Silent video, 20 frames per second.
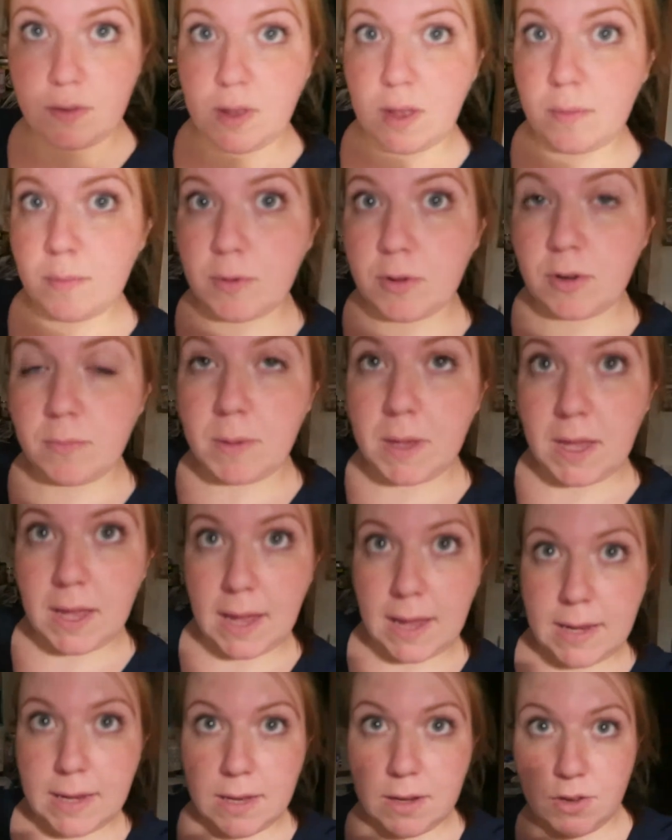So I'm gonna be
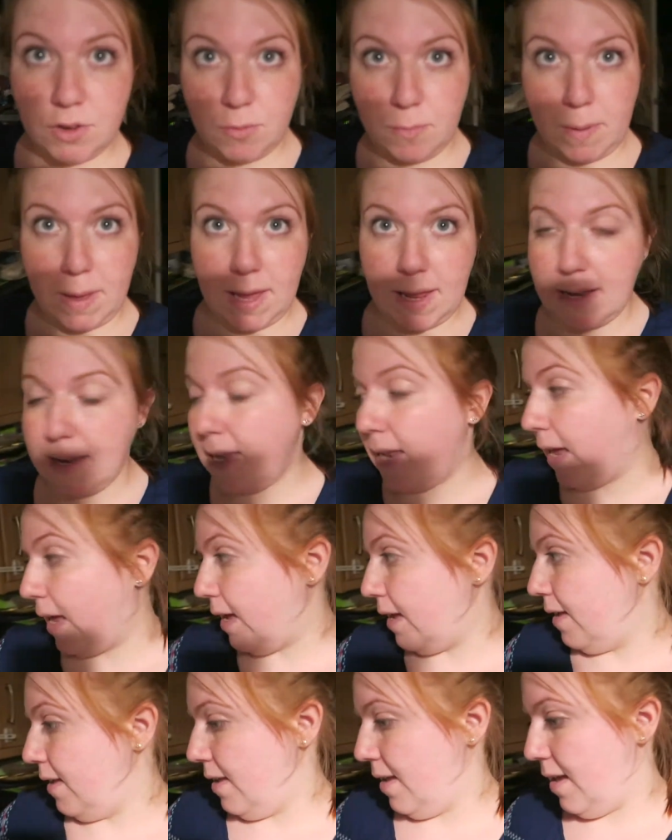heading to bed
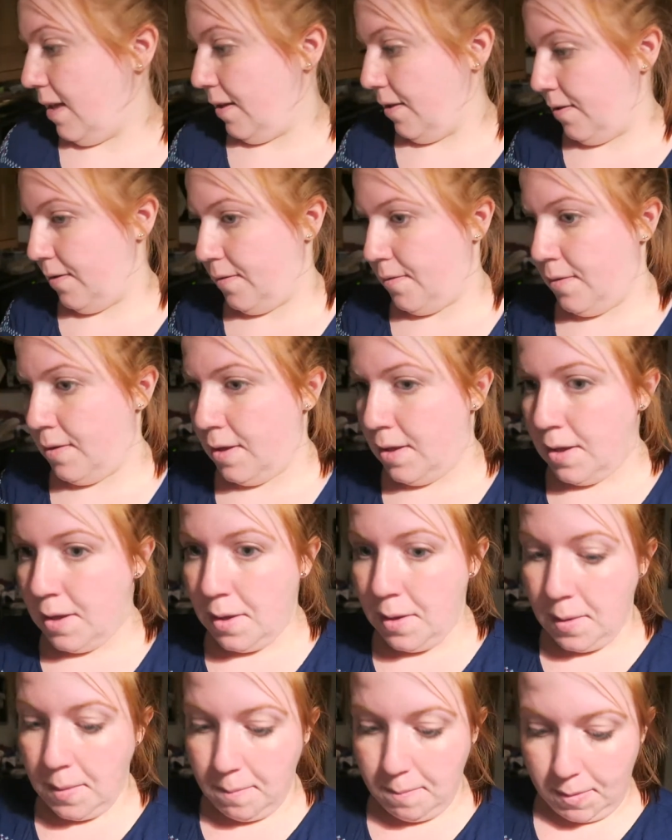now.
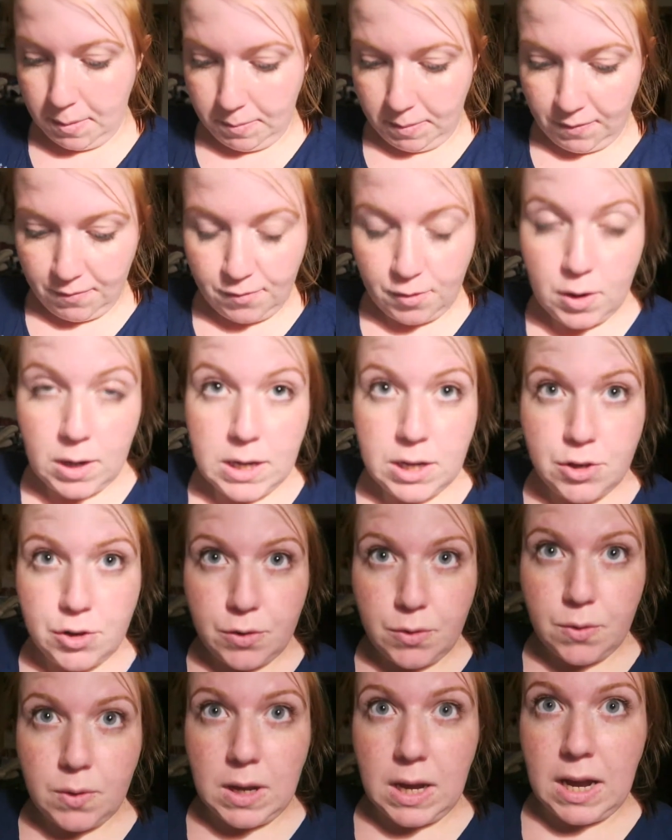But before I
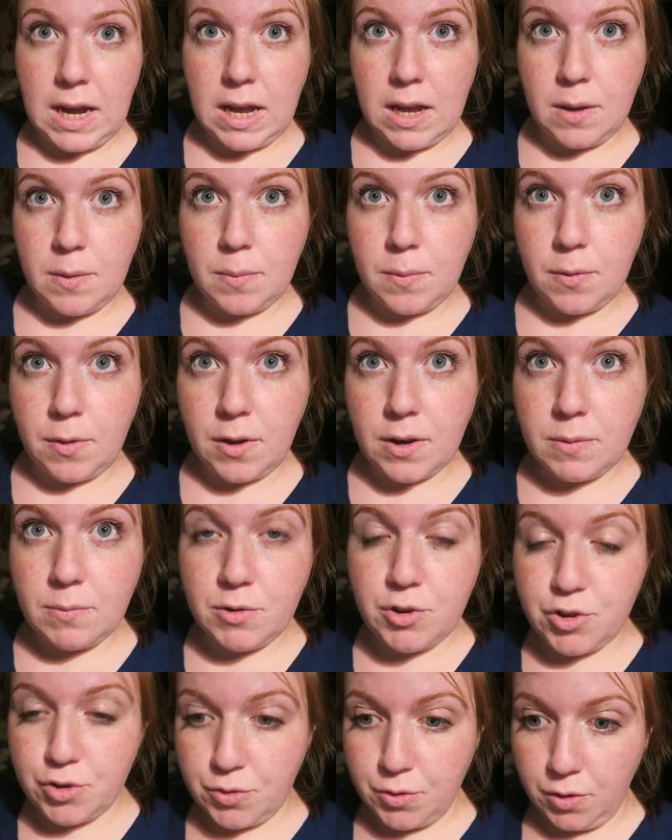do, I thought I
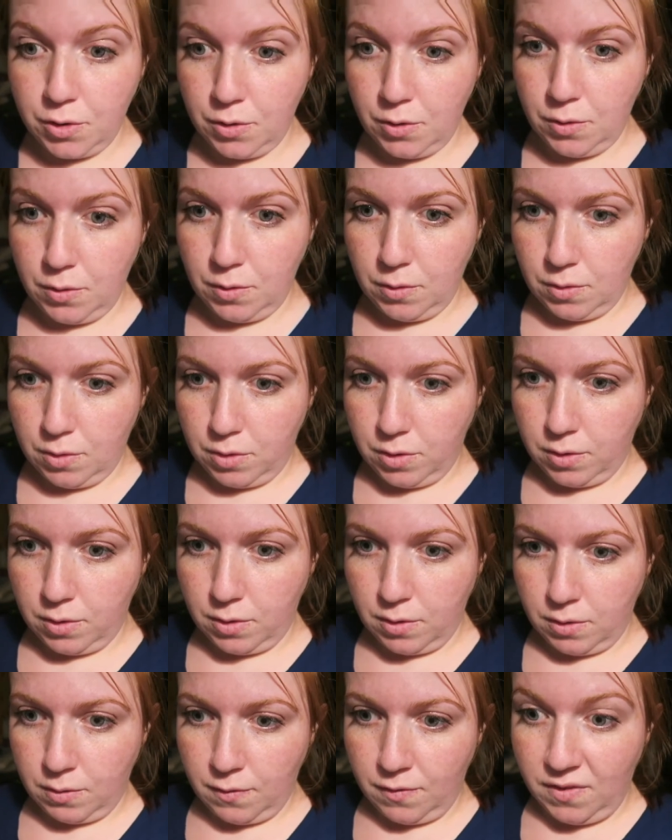would show you
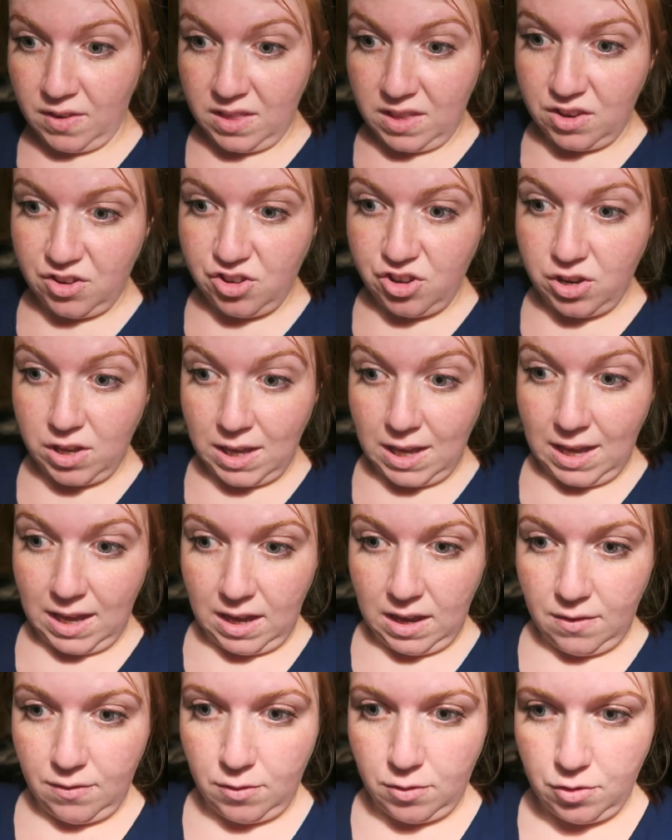the finished
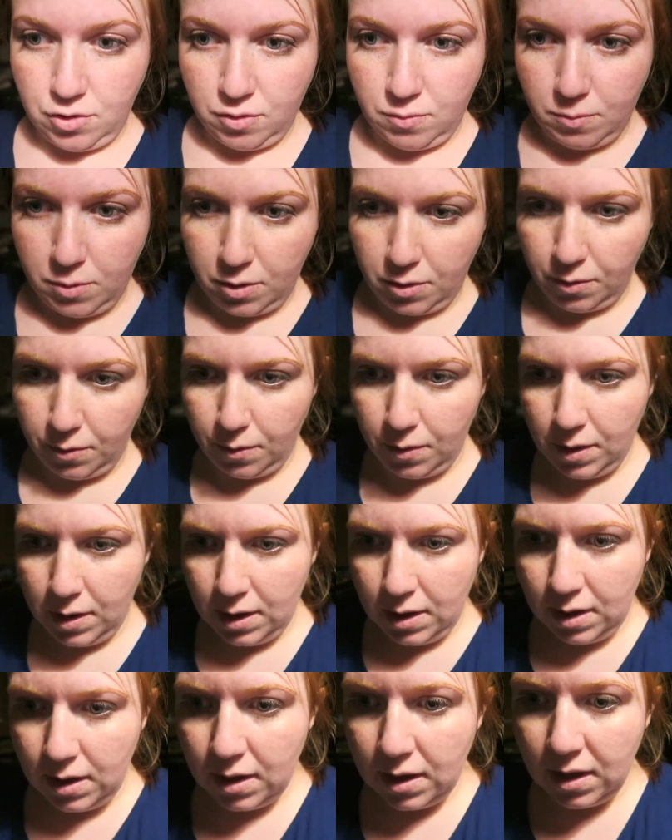cake for tomorrow.
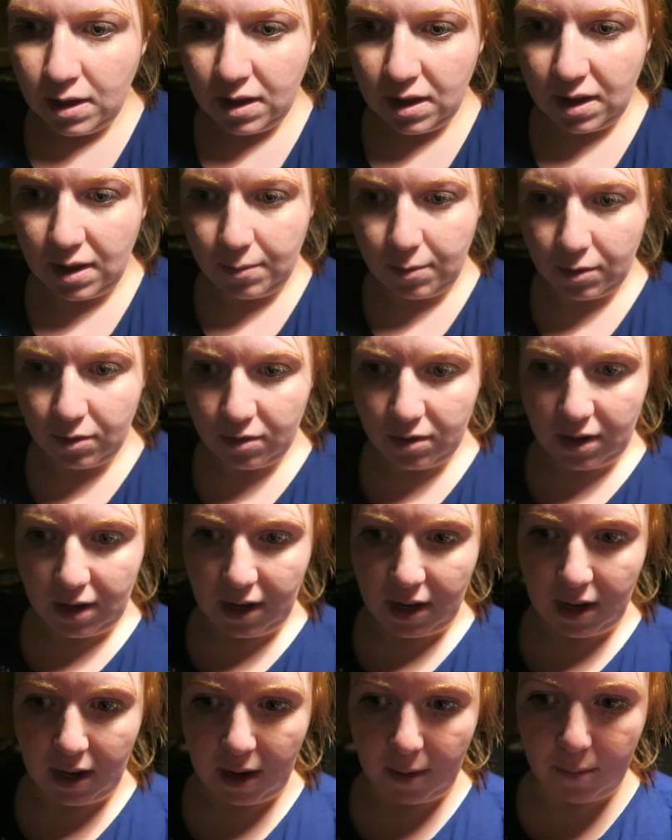I'm not gonna
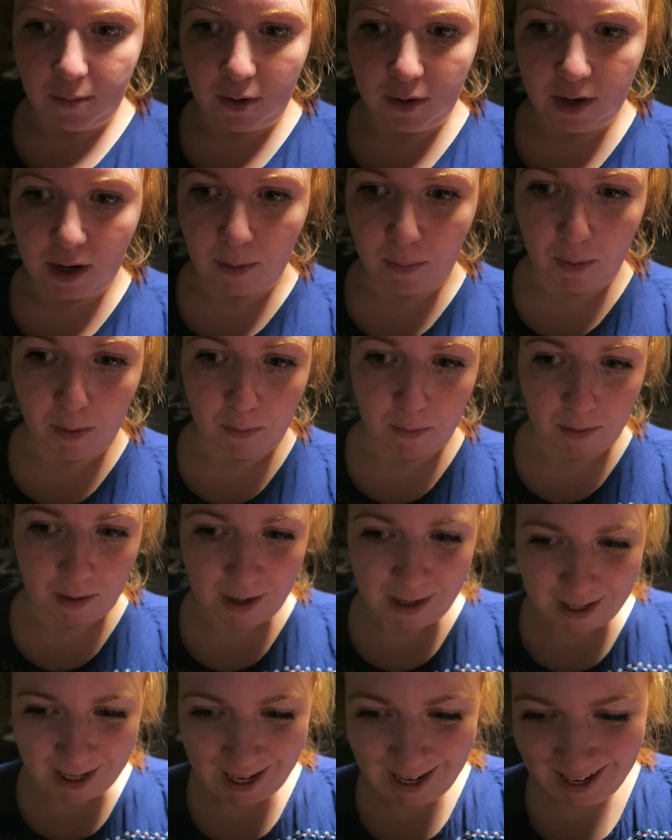lie, I'm not happy with
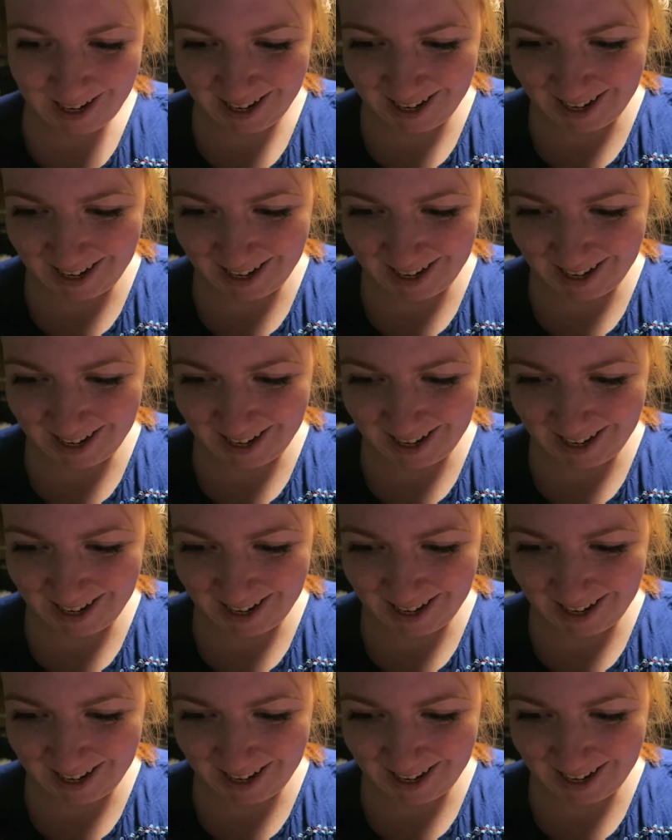it